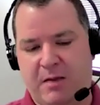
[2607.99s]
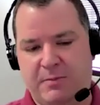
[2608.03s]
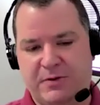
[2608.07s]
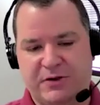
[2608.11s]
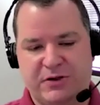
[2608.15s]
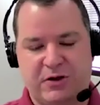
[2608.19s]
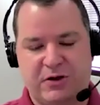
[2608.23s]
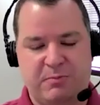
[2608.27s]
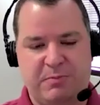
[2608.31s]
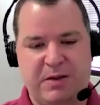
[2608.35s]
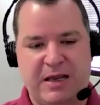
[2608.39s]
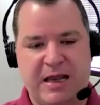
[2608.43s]

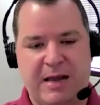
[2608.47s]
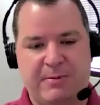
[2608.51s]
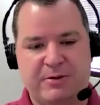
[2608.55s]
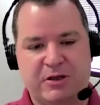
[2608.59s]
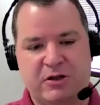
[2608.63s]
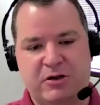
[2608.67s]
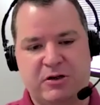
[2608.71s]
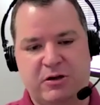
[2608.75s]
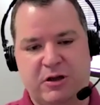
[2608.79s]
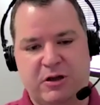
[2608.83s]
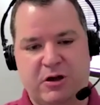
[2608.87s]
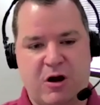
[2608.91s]
So being able
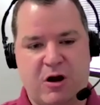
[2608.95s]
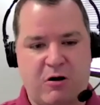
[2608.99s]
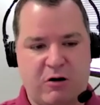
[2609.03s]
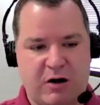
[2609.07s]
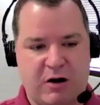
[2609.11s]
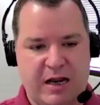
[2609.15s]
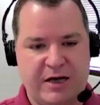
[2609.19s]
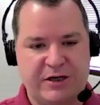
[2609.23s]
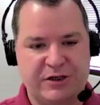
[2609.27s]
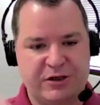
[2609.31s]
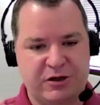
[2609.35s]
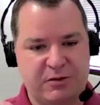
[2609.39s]
to do the
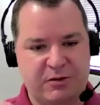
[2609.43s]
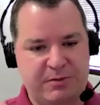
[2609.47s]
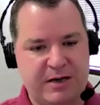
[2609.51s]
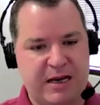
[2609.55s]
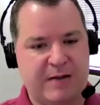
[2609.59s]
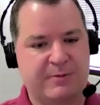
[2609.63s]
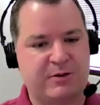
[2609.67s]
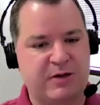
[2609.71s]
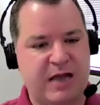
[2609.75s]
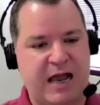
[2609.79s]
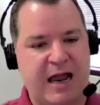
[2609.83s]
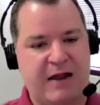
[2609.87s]
correlation and
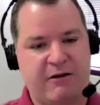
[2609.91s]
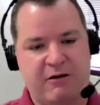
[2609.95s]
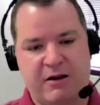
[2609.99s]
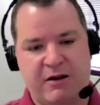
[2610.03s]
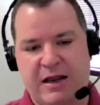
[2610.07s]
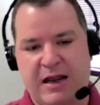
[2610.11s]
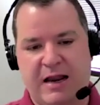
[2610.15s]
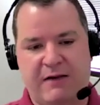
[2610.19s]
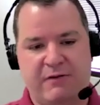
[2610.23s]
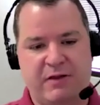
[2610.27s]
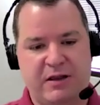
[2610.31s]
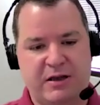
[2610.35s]
being able to
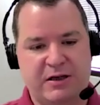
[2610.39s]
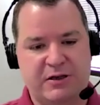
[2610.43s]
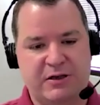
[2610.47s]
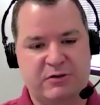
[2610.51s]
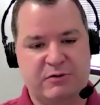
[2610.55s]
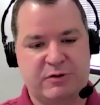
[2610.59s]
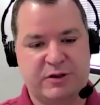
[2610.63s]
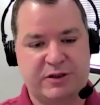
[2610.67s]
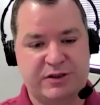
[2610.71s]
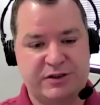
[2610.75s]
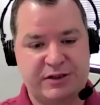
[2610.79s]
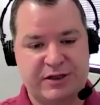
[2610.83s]
aggregate everything
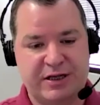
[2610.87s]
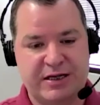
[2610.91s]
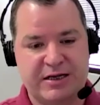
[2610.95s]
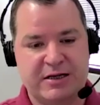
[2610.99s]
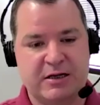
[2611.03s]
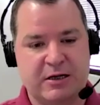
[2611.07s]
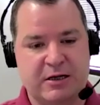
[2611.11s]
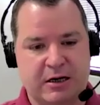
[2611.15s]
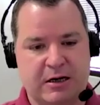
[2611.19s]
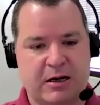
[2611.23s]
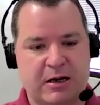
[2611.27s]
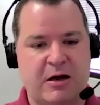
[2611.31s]
into a
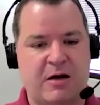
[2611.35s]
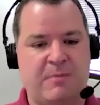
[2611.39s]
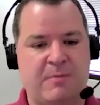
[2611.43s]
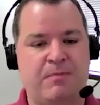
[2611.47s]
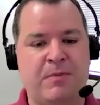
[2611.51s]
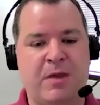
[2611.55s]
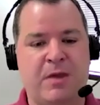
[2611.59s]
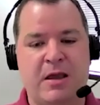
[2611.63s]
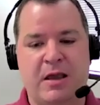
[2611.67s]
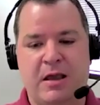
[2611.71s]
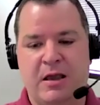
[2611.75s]
single alarm